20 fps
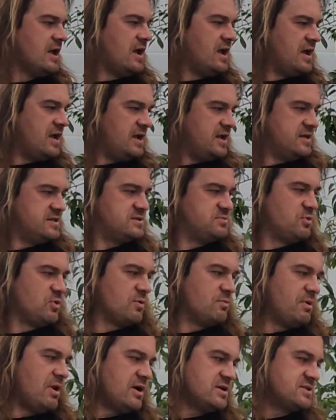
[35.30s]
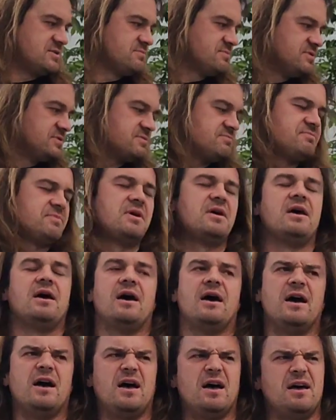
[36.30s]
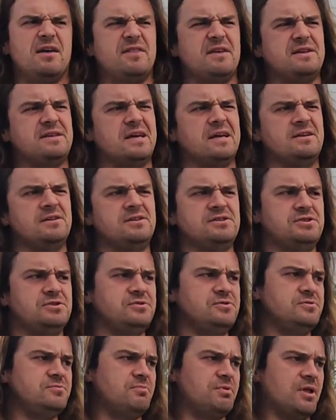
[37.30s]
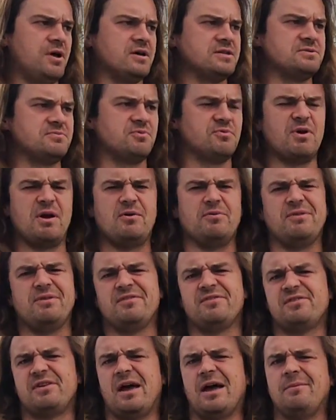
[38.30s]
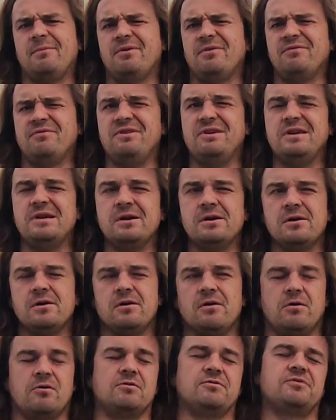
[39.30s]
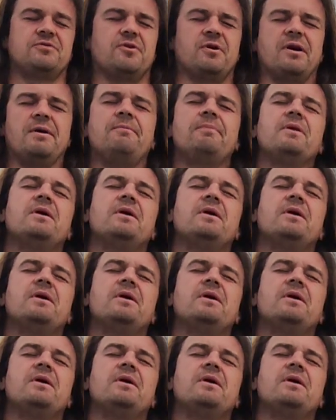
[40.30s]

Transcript: and some more blossoms. They tend to blossom around this time of year, or sorry,